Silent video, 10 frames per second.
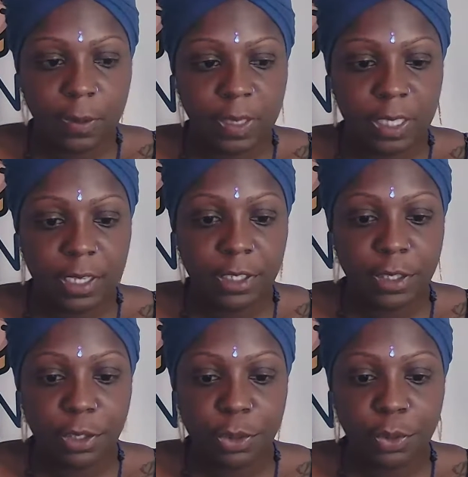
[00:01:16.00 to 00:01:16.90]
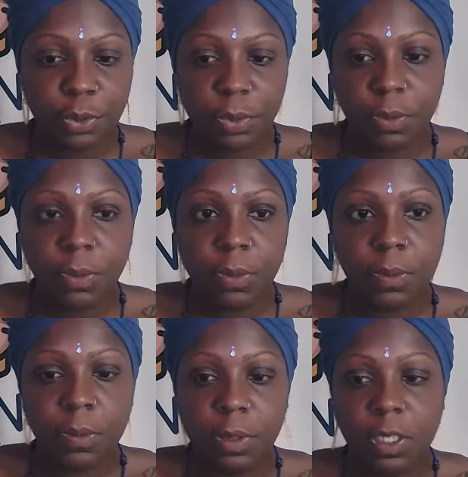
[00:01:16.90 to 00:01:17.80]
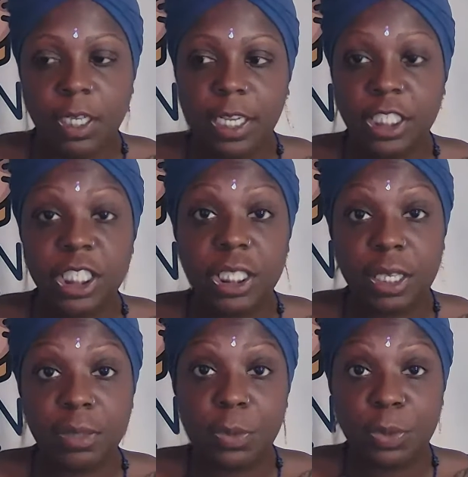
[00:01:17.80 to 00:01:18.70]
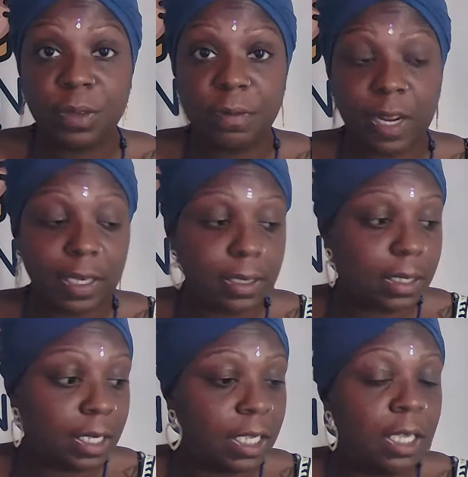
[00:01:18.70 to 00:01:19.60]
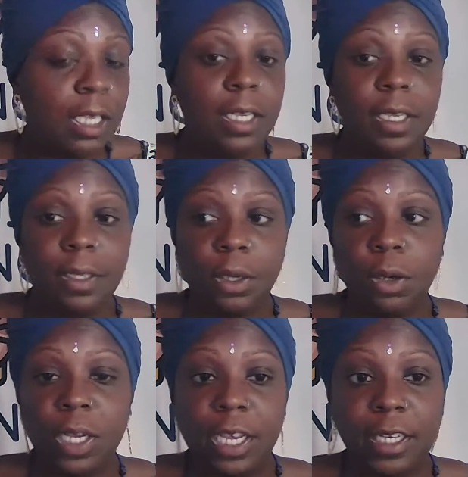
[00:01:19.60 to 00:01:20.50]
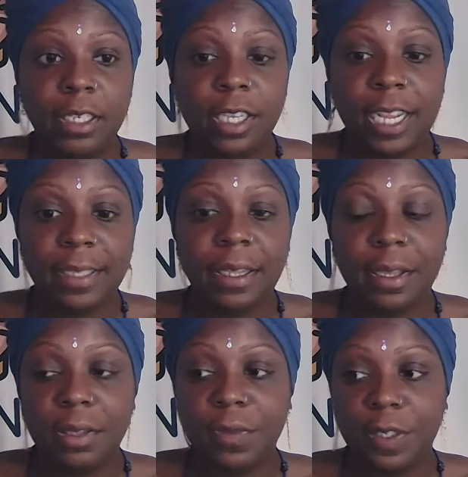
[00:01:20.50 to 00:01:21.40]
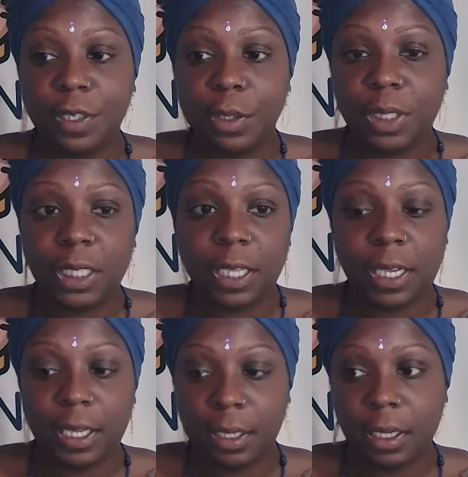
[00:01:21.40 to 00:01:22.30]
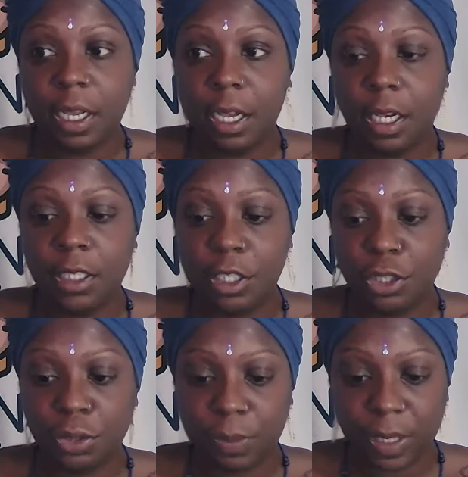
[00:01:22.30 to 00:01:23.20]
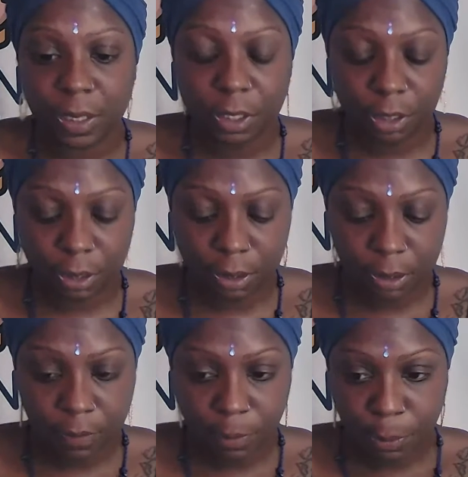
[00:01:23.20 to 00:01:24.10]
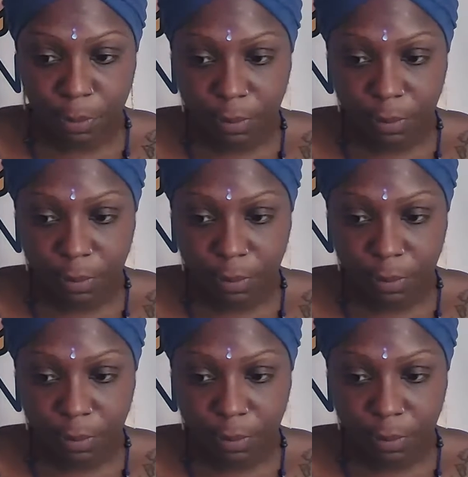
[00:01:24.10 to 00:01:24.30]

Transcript: And I will say this to you. Look at your sun, moon, and rising. Go ahead and look at the other video to get additional messages.